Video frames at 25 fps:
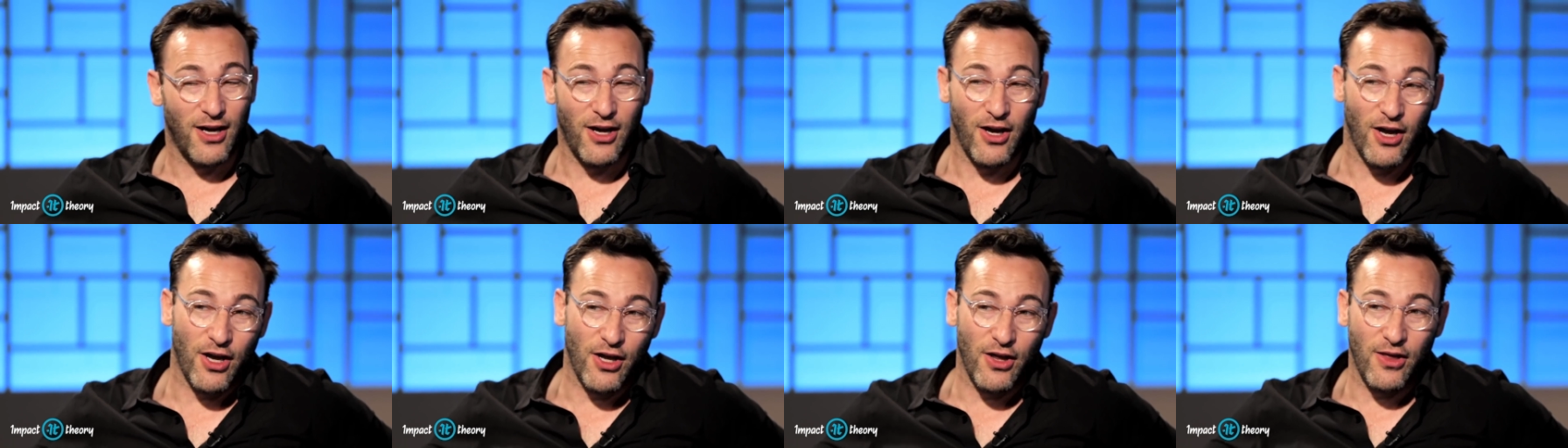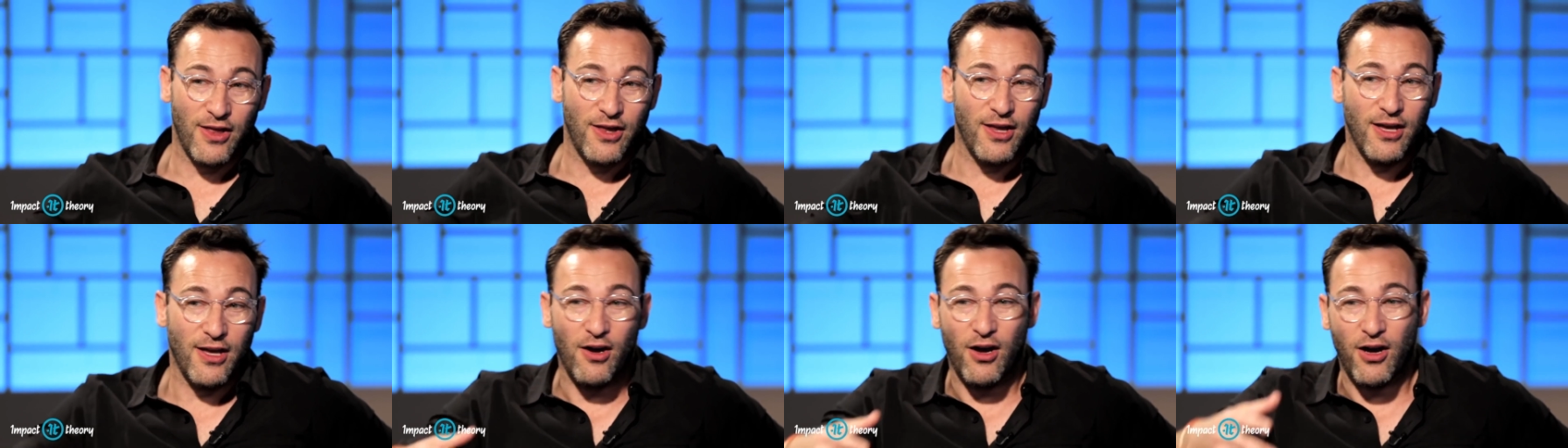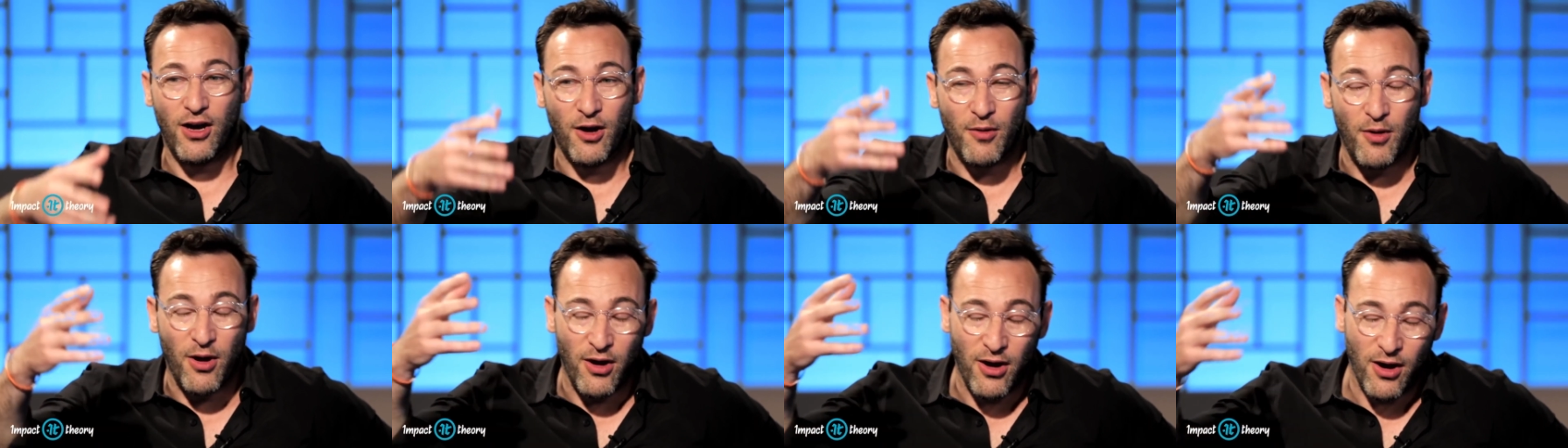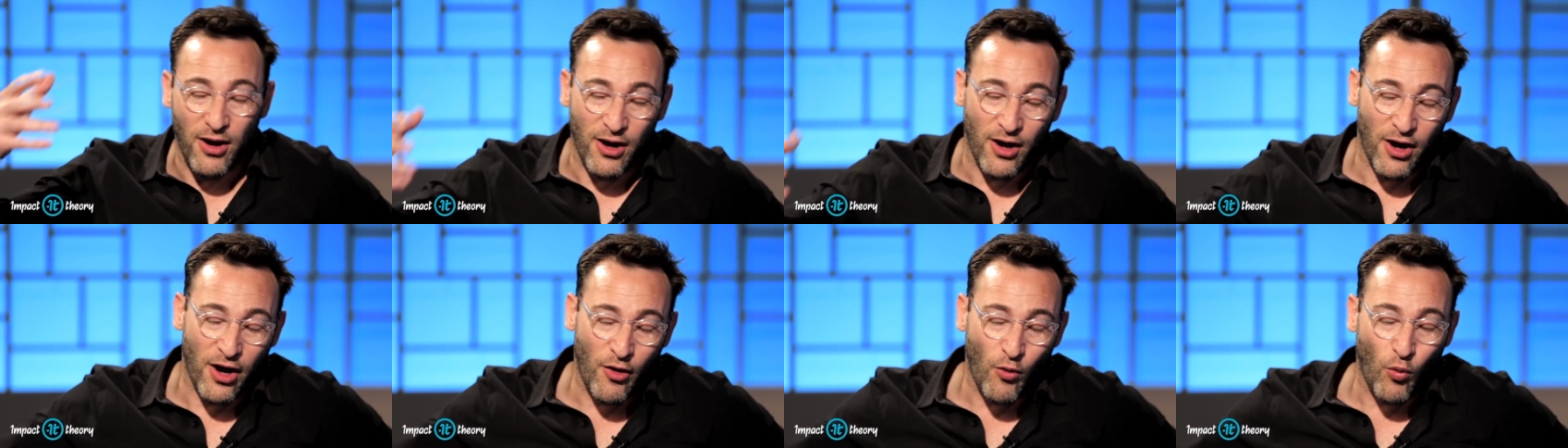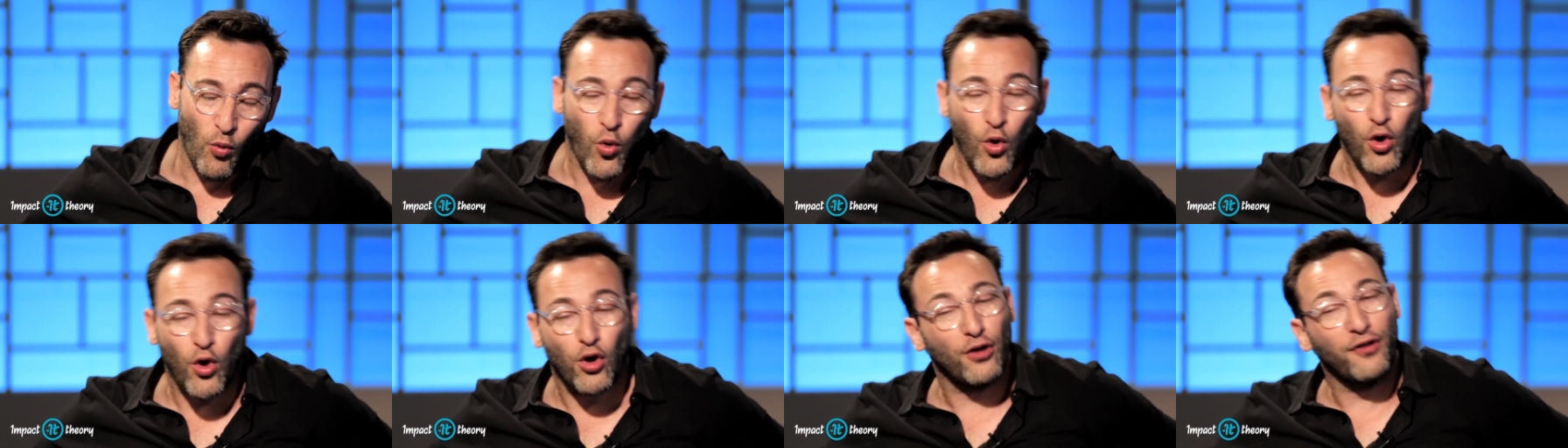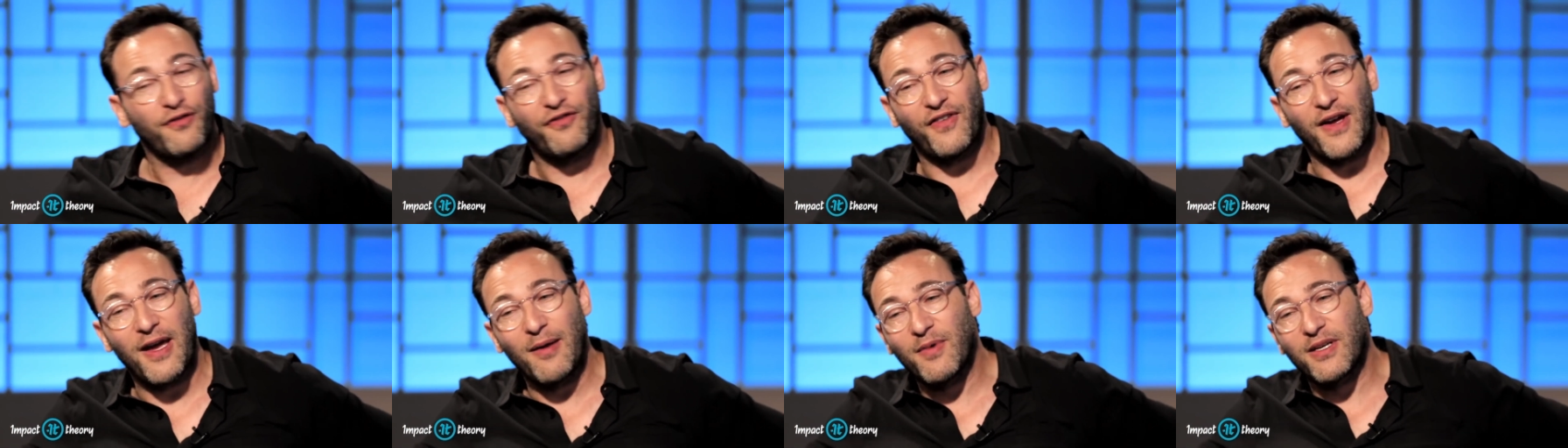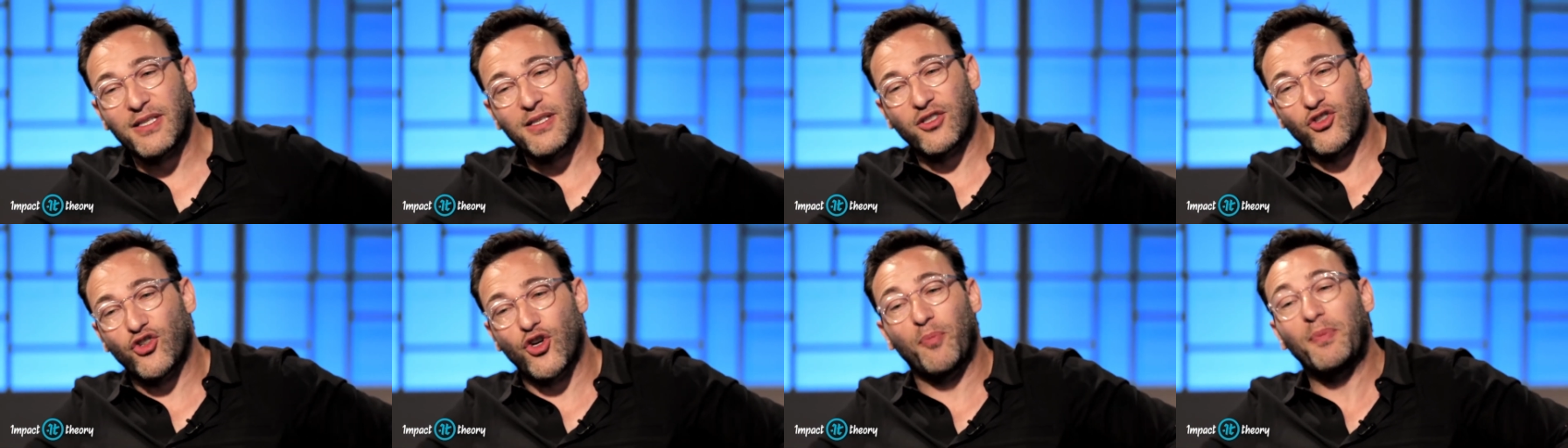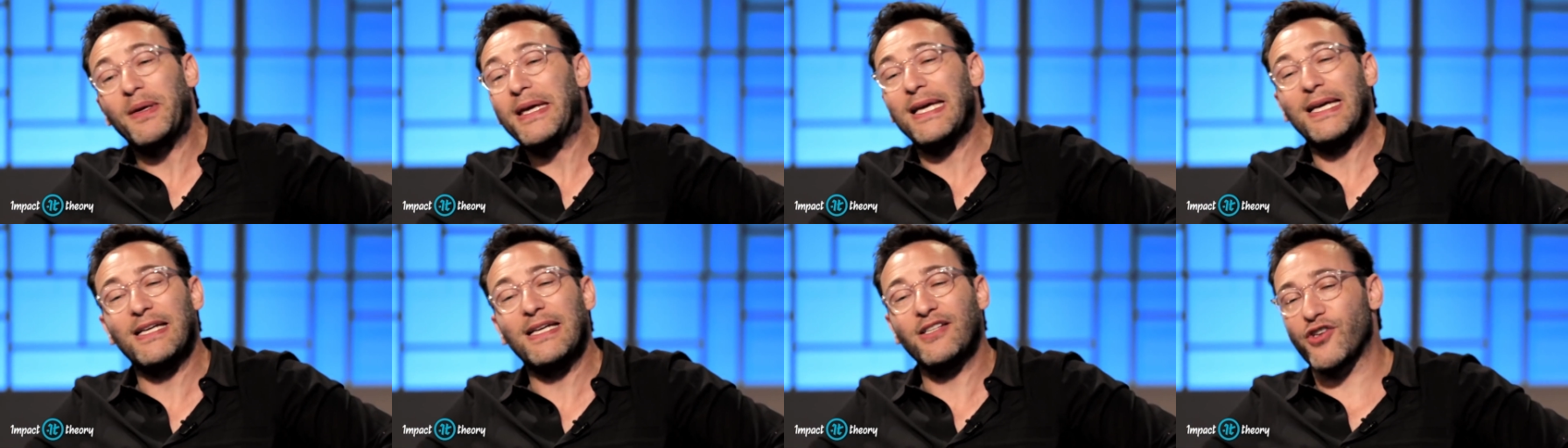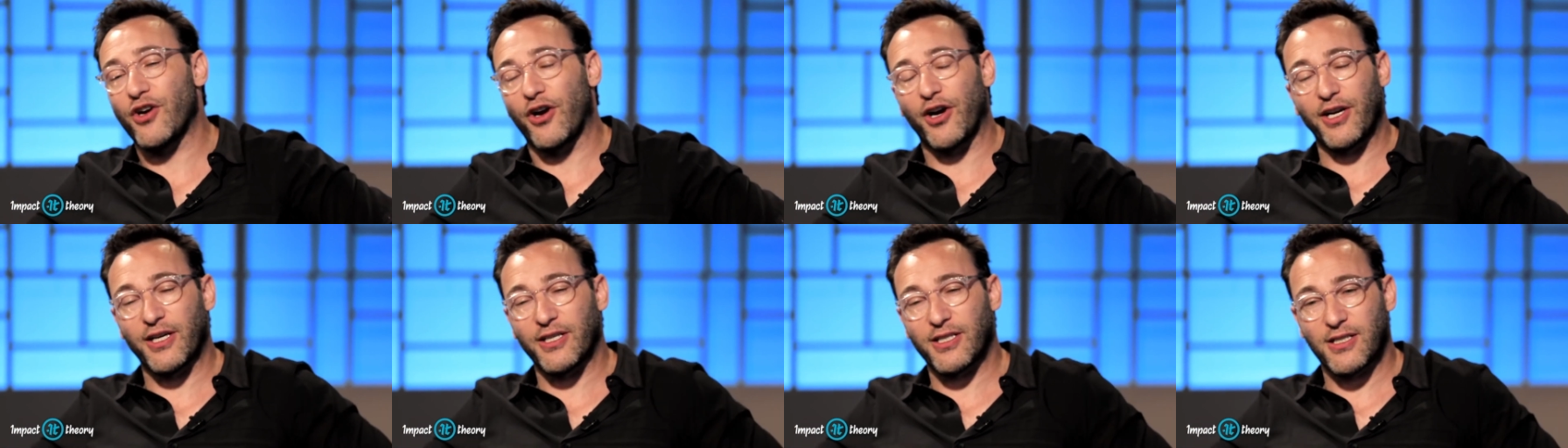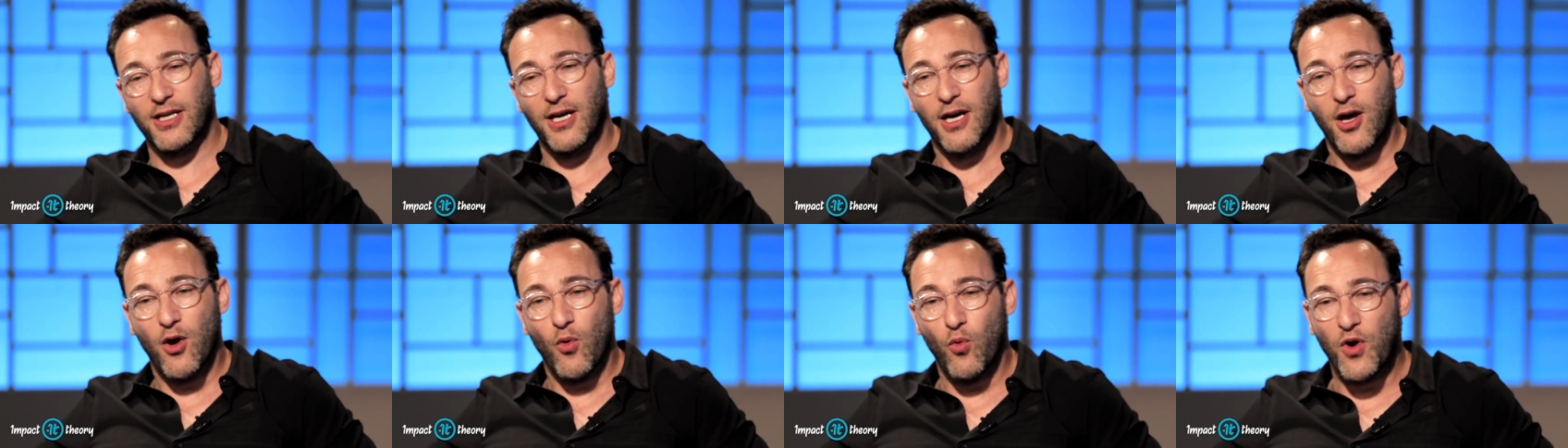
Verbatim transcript: A, a, a, world famous trapeze artist